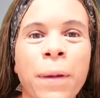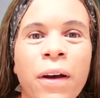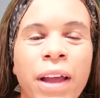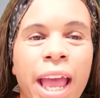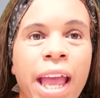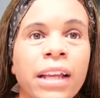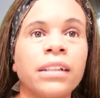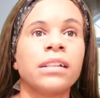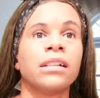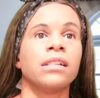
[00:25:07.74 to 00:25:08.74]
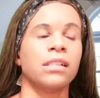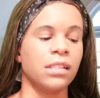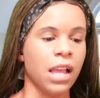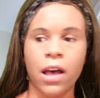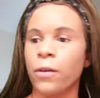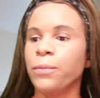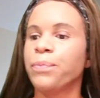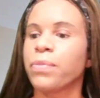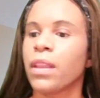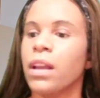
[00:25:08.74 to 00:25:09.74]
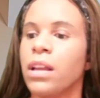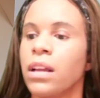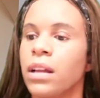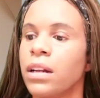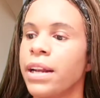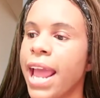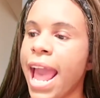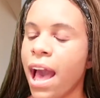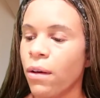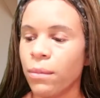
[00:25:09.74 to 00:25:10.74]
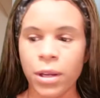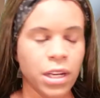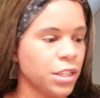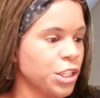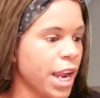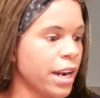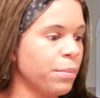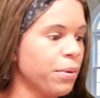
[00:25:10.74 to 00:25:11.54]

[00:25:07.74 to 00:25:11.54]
Okay, so now I'm gonna try to